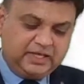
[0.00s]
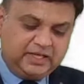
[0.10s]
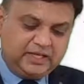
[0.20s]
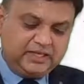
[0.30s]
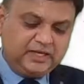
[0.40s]

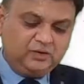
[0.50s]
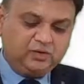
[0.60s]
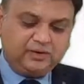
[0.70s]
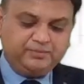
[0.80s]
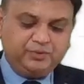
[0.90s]
and then you
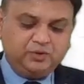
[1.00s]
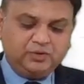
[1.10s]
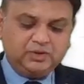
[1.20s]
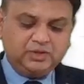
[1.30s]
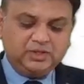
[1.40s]
compute
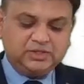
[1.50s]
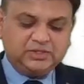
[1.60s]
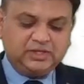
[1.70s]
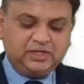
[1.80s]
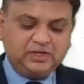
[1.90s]
so
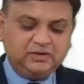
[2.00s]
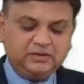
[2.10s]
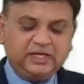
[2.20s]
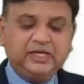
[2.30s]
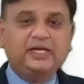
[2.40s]
the
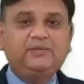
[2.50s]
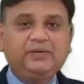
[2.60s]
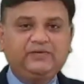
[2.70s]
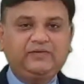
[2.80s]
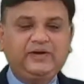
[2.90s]

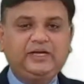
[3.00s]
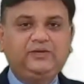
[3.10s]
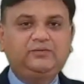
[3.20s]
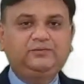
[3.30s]
incremental value.